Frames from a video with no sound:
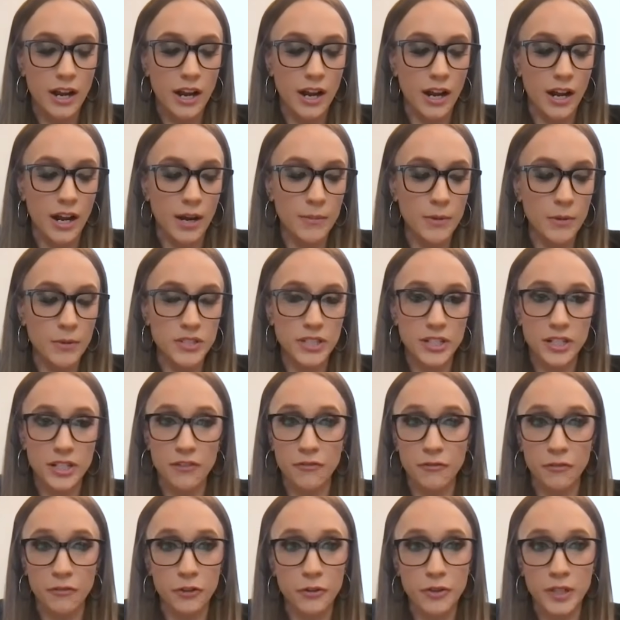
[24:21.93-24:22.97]
Um, it was like a
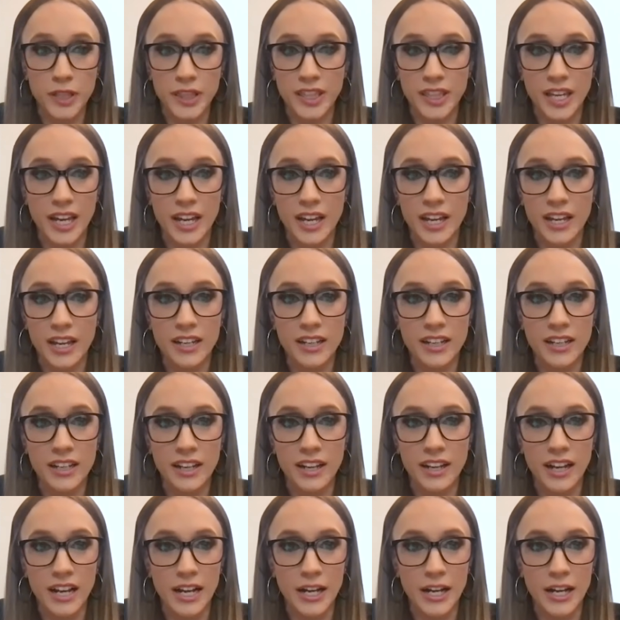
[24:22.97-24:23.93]
fluke thing.